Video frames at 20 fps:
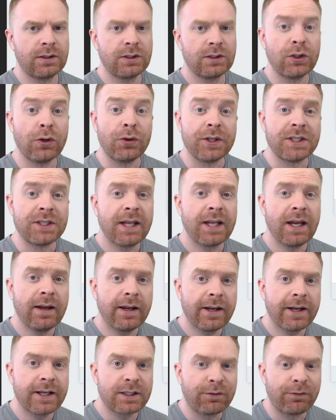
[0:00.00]
So the
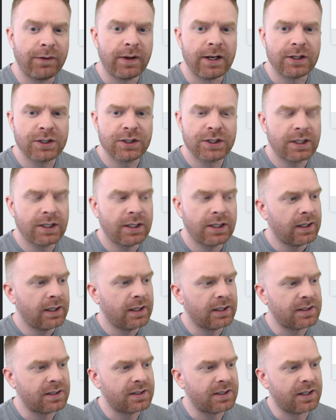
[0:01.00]
scanning has finished.
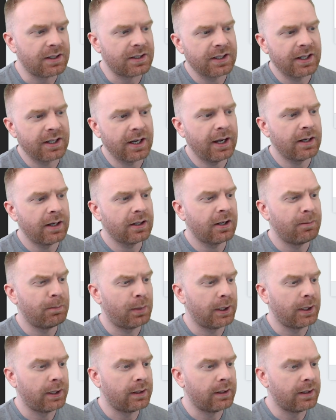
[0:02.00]
It says scan
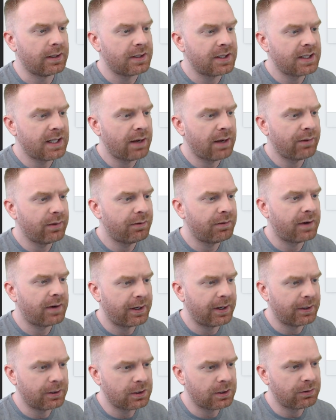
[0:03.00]
completed, seven
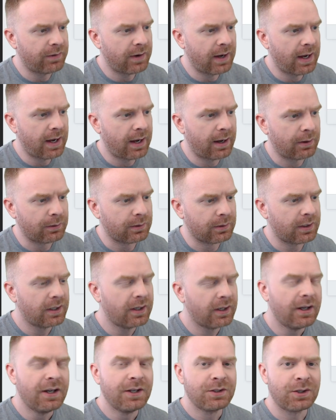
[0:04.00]
files found.
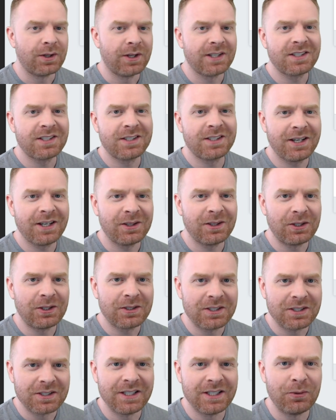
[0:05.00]
So let's take a look
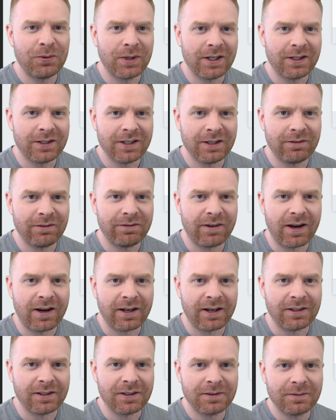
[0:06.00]
to see what it did
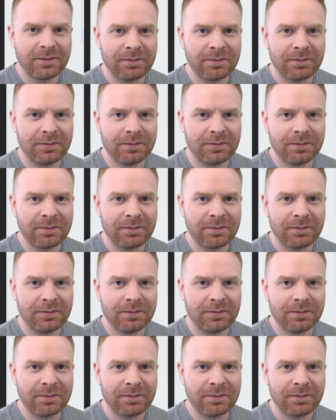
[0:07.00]
find.